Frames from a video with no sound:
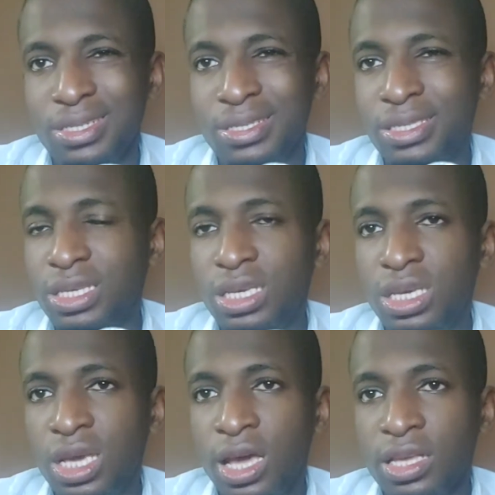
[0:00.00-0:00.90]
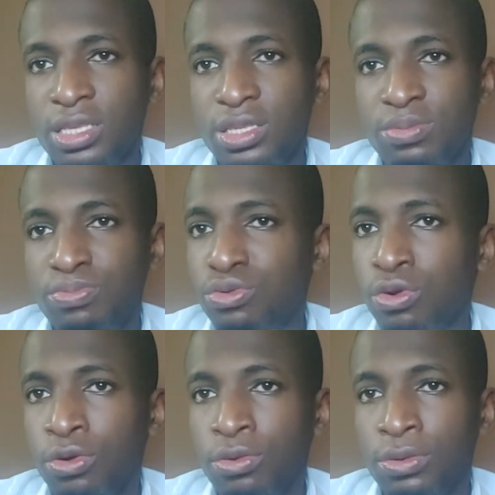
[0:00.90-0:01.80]
ZEX
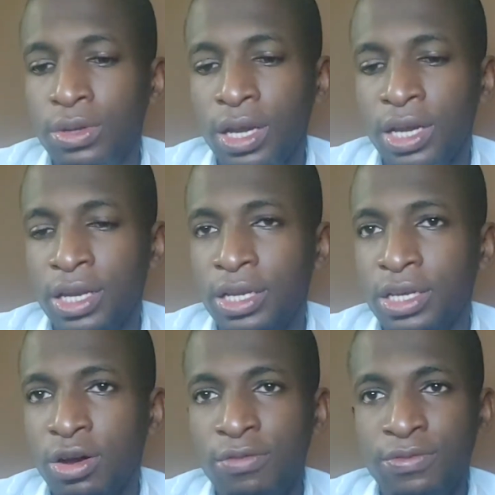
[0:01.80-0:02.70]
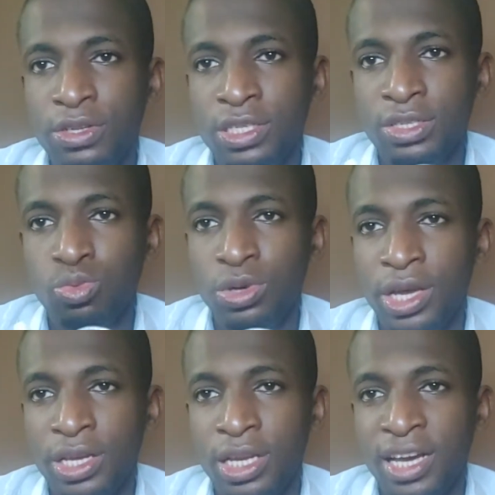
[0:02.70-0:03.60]
Pro, and the comfort is
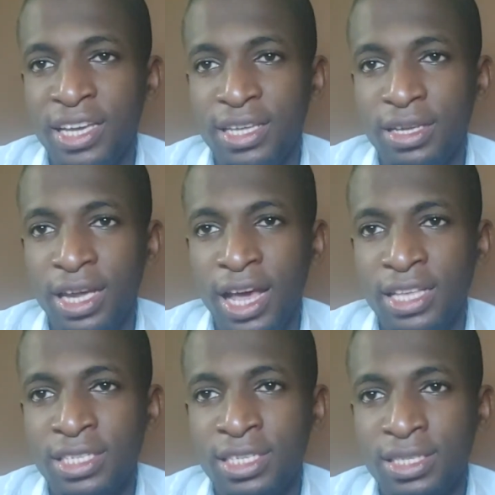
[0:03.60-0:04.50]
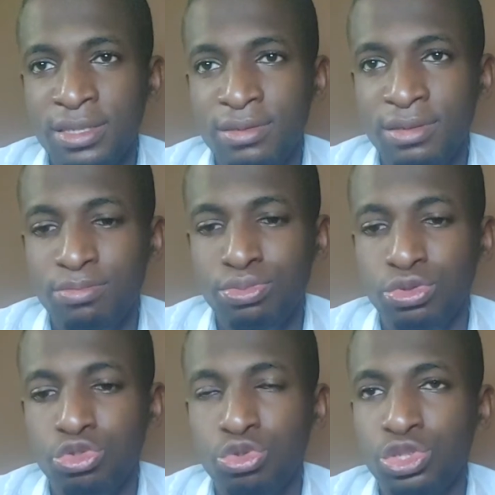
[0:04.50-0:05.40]
weird. Like, it has this
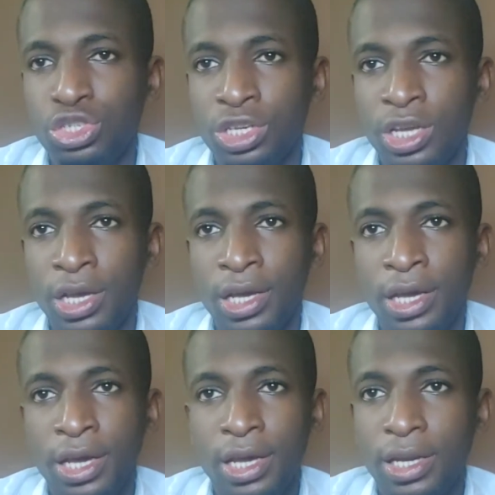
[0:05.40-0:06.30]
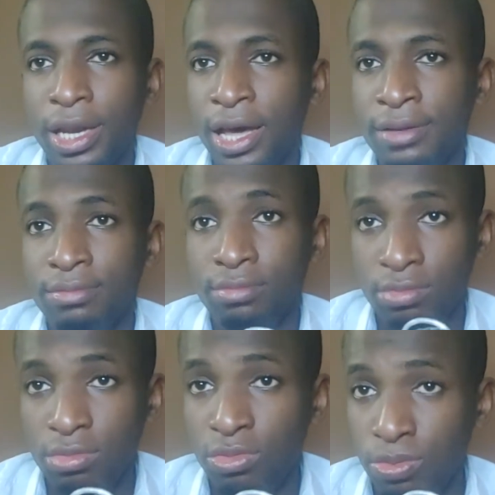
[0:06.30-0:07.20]
protrusion here that
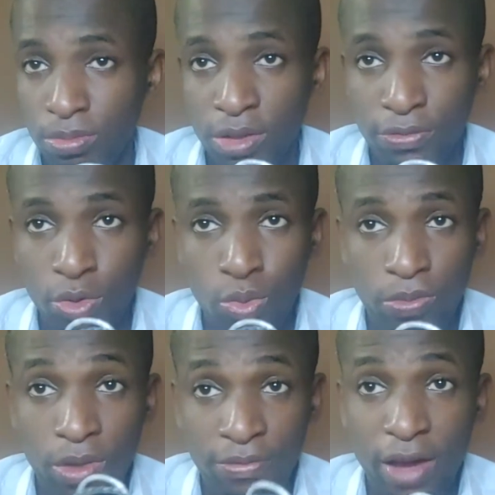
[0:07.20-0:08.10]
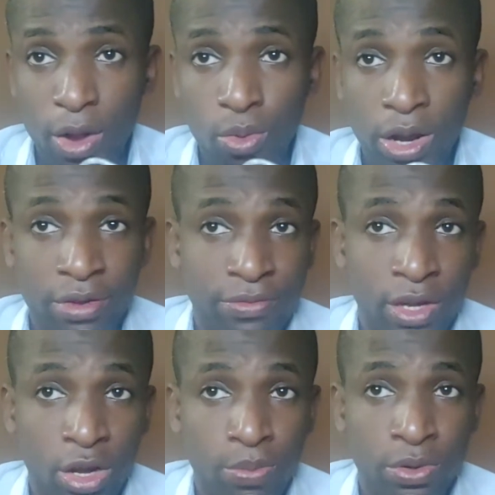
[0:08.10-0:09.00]
if I wear it for
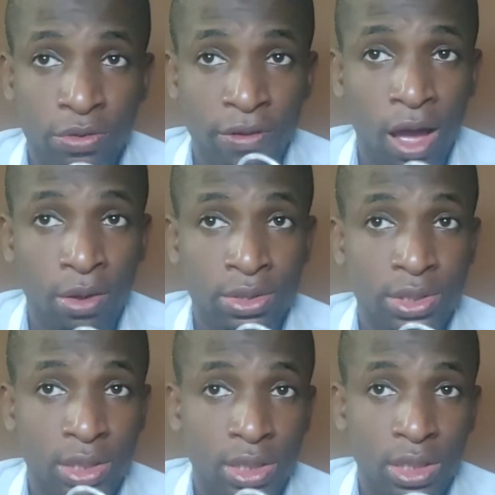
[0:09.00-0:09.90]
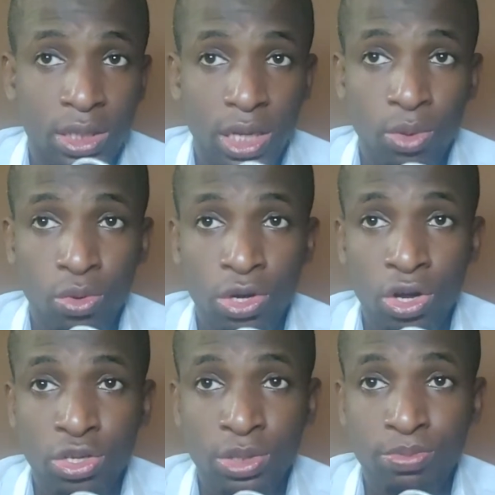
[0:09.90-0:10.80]
a couple of hours, it will
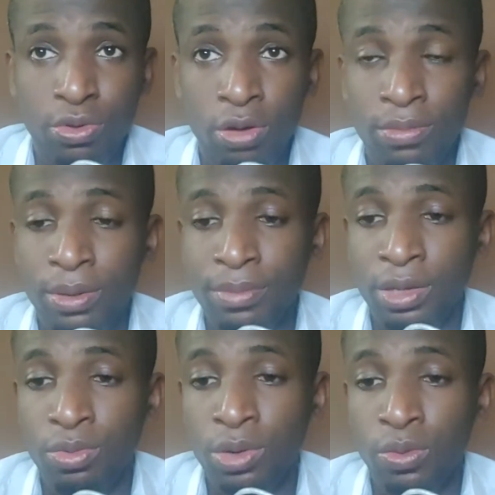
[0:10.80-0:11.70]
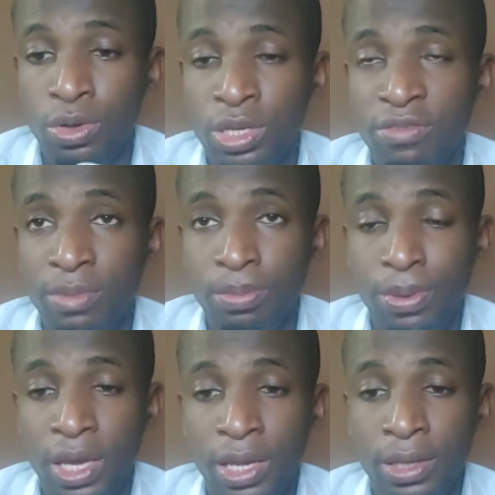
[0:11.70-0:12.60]
cause a problem. It will give me
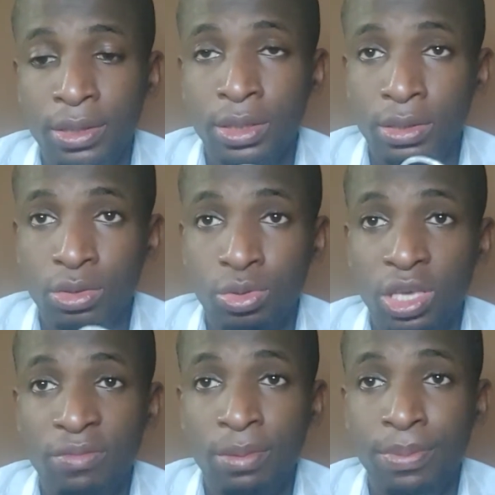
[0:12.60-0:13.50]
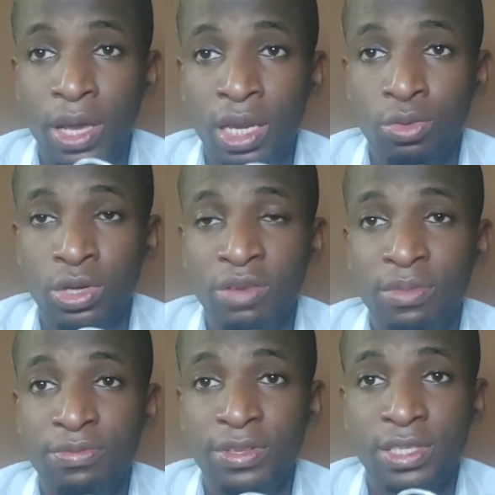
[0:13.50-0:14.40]
pain. It will give me pain. It will give
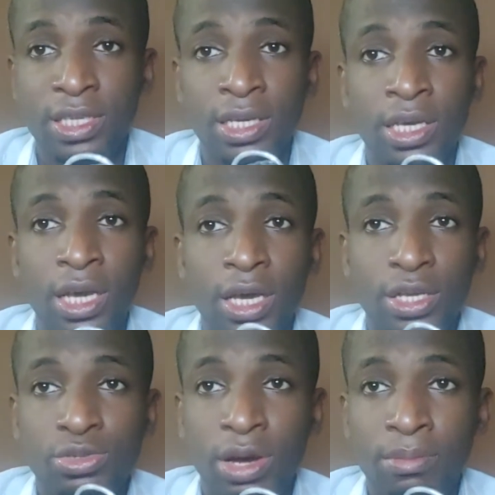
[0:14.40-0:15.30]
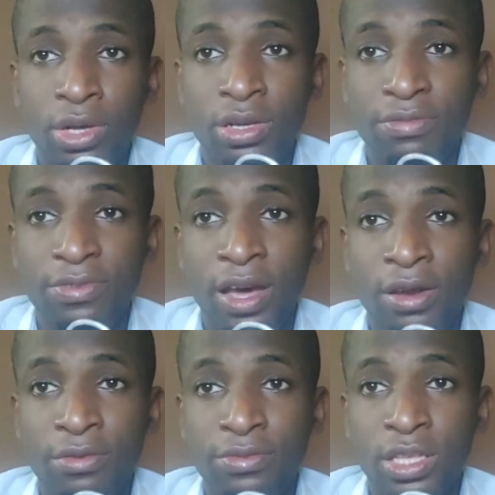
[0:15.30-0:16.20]
me fatigue. So I'm not a
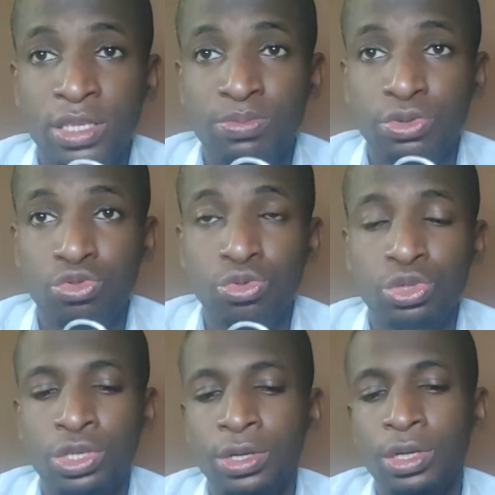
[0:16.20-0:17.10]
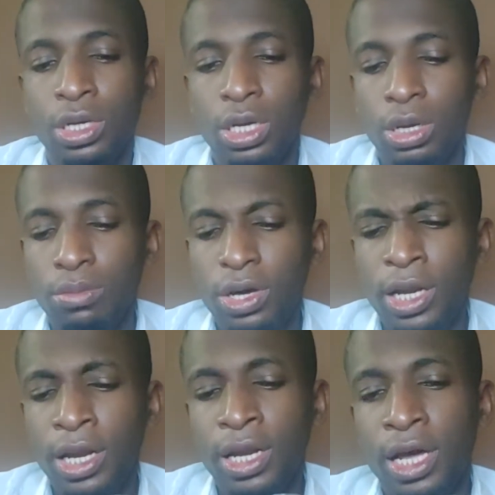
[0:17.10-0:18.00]
fan of this protrusion. But
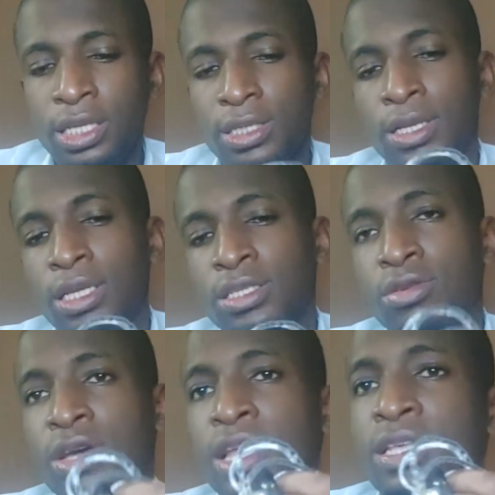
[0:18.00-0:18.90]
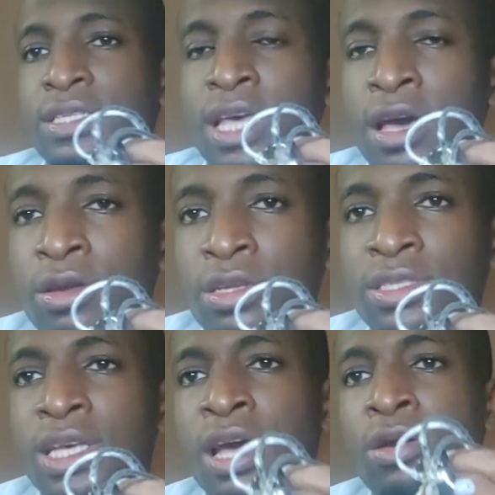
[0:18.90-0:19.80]
other than that, let's look at the sound. The
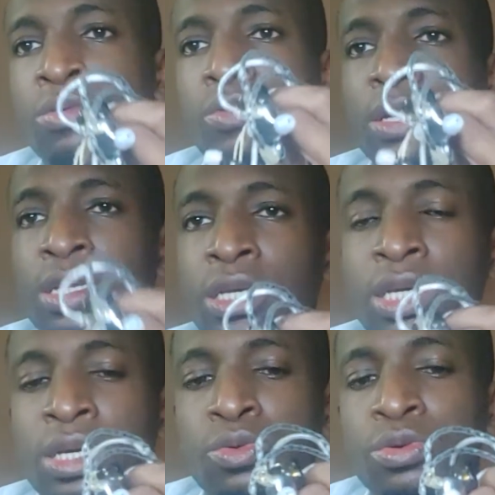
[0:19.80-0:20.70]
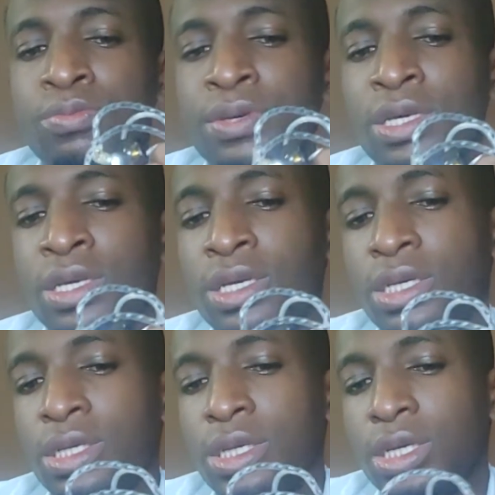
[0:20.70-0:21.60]
sound, quickly, it would be
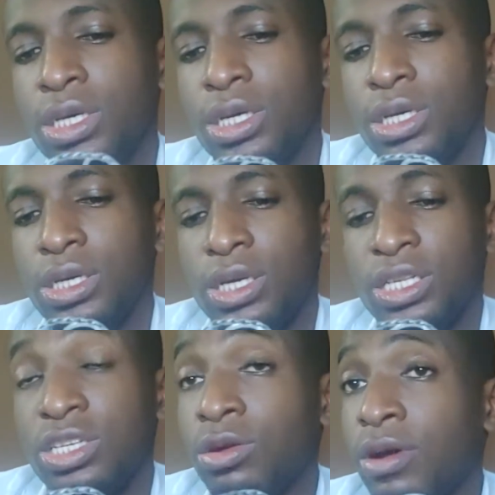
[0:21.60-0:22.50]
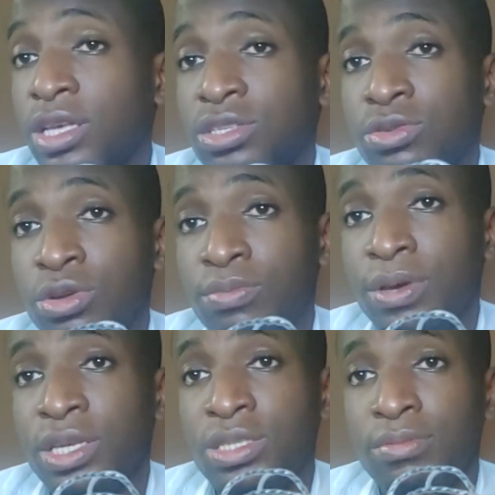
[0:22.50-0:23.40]
categorized to your
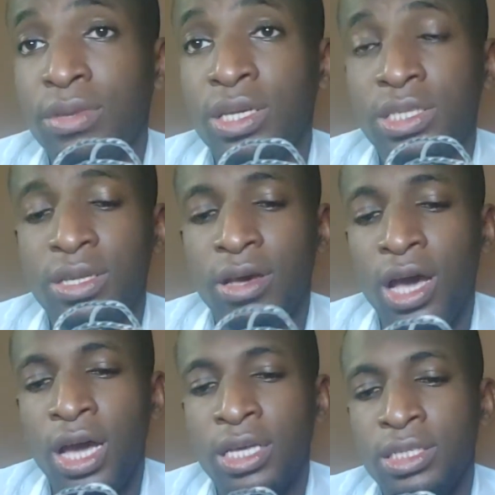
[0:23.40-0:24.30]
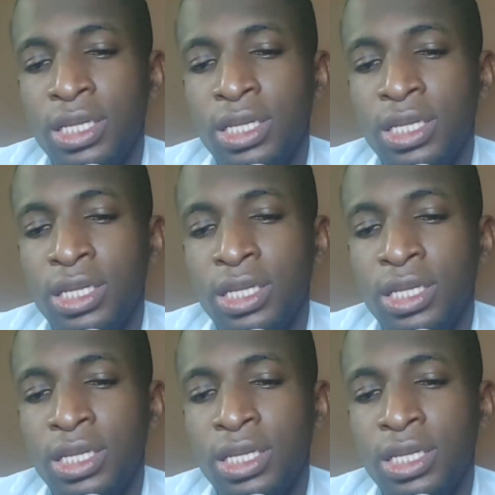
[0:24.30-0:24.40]
bass, the mids, the highs.